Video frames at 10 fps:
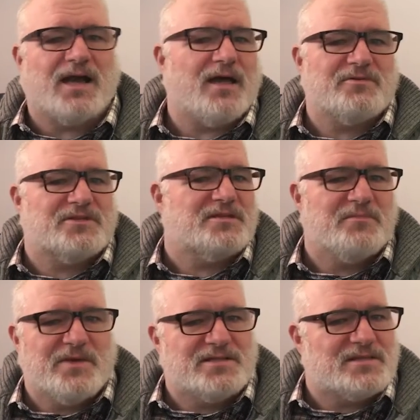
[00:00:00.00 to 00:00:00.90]
God was in
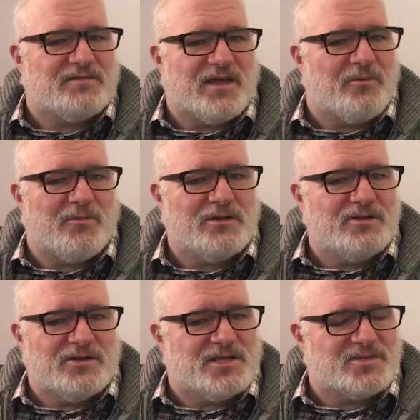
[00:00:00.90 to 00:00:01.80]
the midst of that
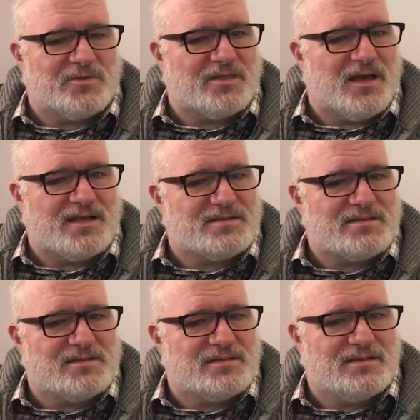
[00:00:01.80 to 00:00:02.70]
wilderness with
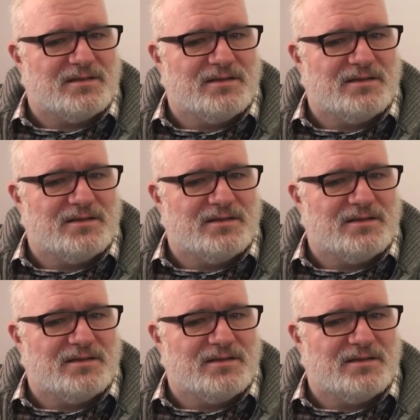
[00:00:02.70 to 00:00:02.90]
us.